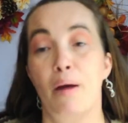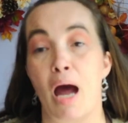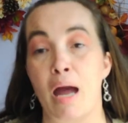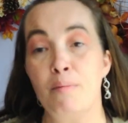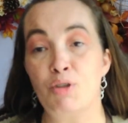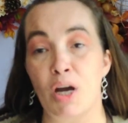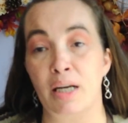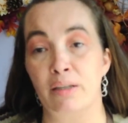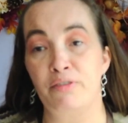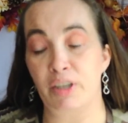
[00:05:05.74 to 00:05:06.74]
I am
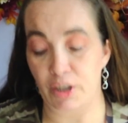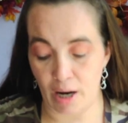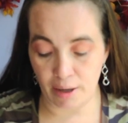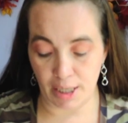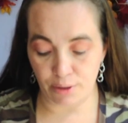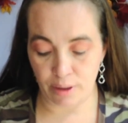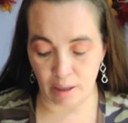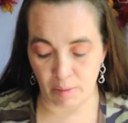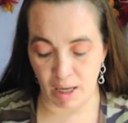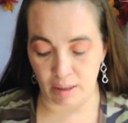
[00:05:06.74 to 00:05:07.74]
trying to figure out. I do
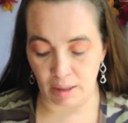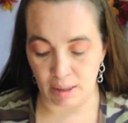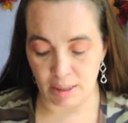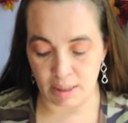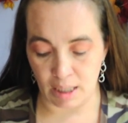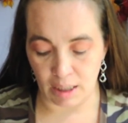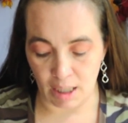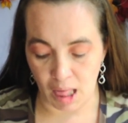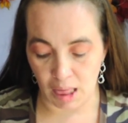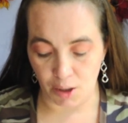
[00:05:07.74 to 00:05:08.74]
think my editing is getting
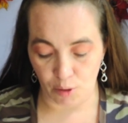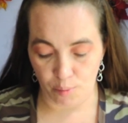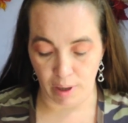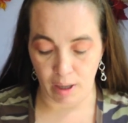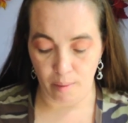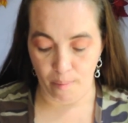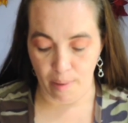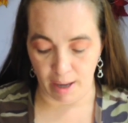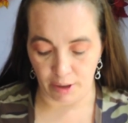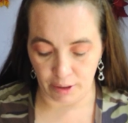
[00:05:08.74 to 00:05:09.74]
a little bit
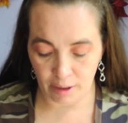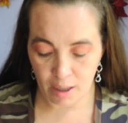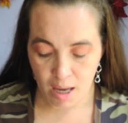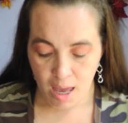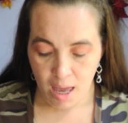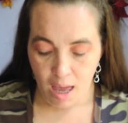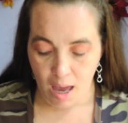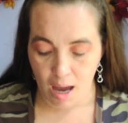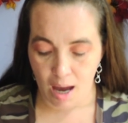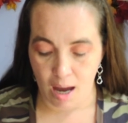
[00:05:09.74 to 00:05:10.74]
better.
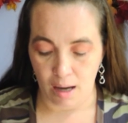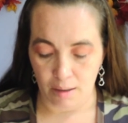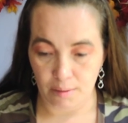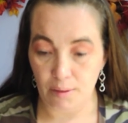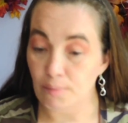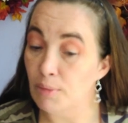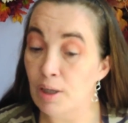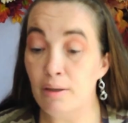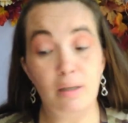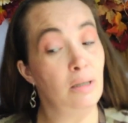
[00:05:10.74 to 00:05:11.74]

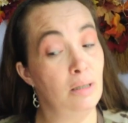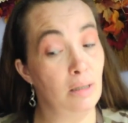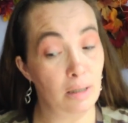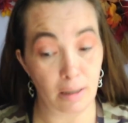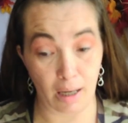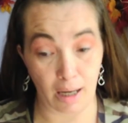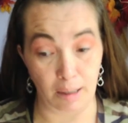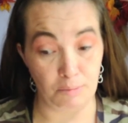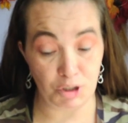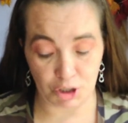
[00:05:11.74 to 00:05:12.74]

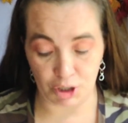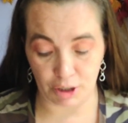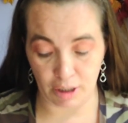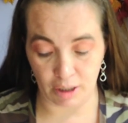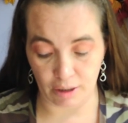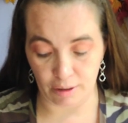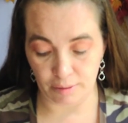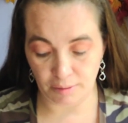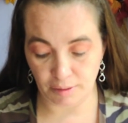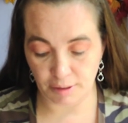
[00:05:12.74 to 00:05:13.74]
I'm sure, you
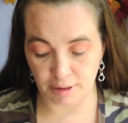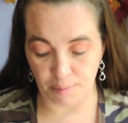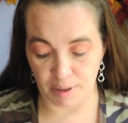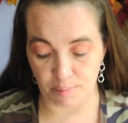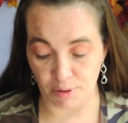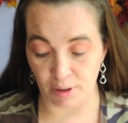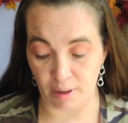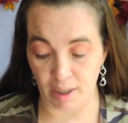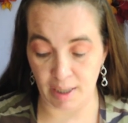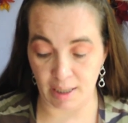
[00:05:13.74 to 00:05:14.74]
know, some people are
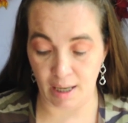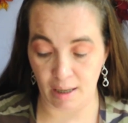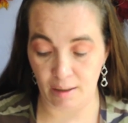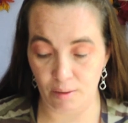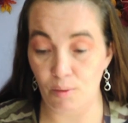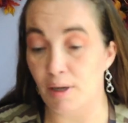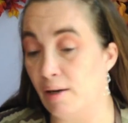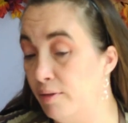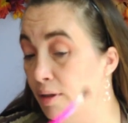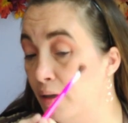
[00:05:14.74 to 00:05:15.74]
like, yeah,
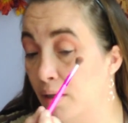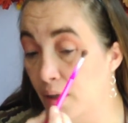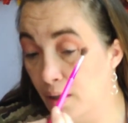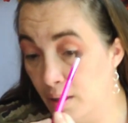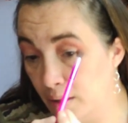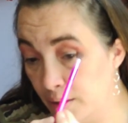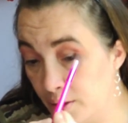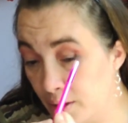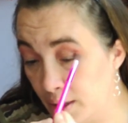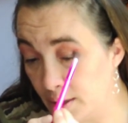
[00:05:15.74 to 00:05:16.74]
whatever, you're
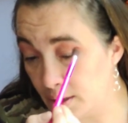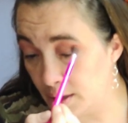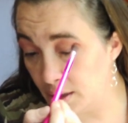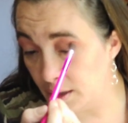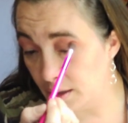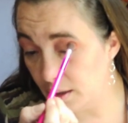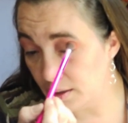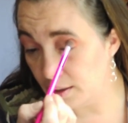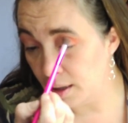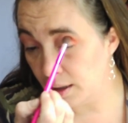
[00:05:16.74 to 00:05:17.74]
crazy,
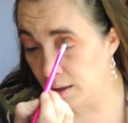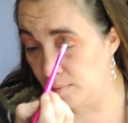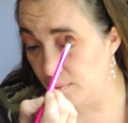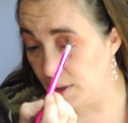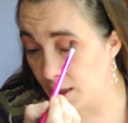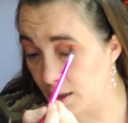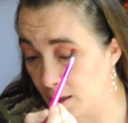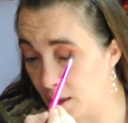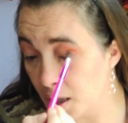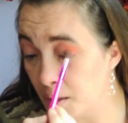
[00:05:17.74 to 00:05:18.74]
it's not getting
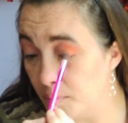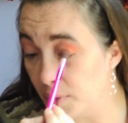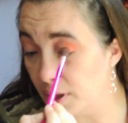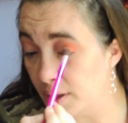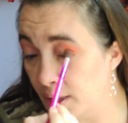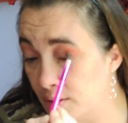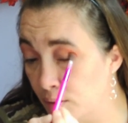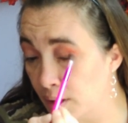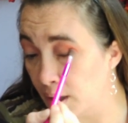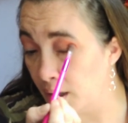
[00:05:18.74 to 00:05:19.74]
better, but that's
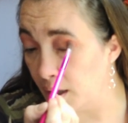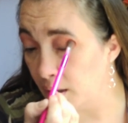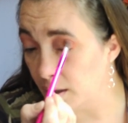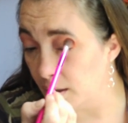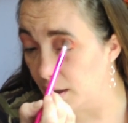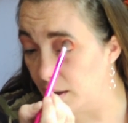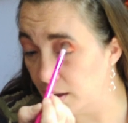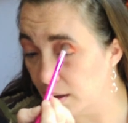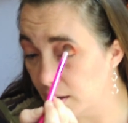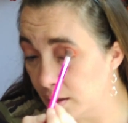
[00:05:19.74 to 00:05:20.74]
okay,
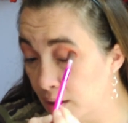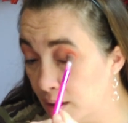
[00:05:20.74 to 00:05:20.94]
like,